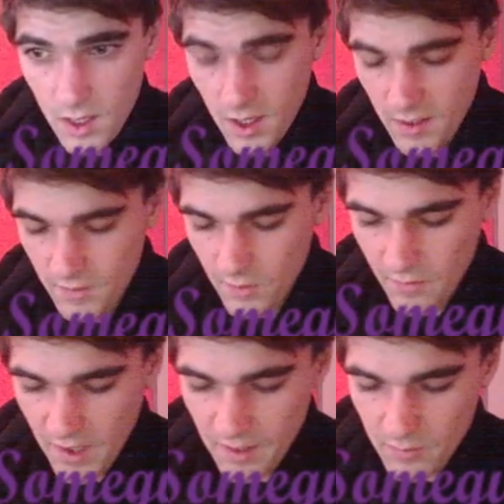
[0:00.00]
It
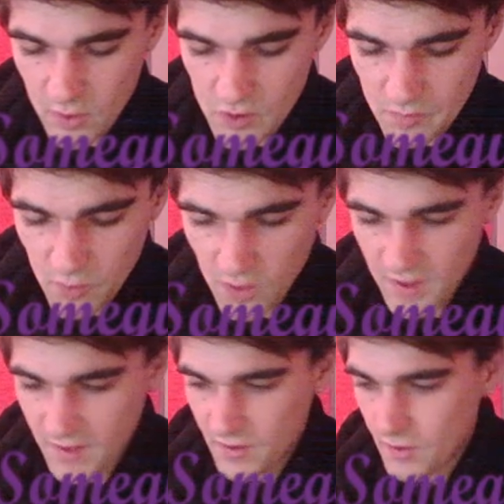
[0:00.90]
survived much more
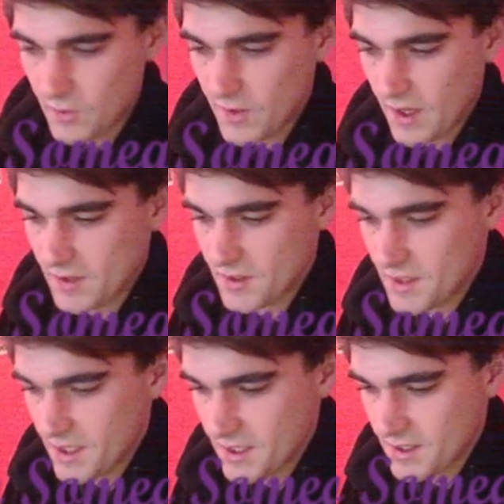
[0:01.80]
than two thousand
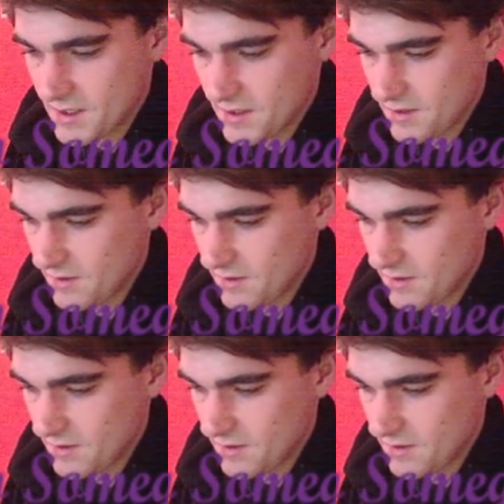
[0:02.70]
years.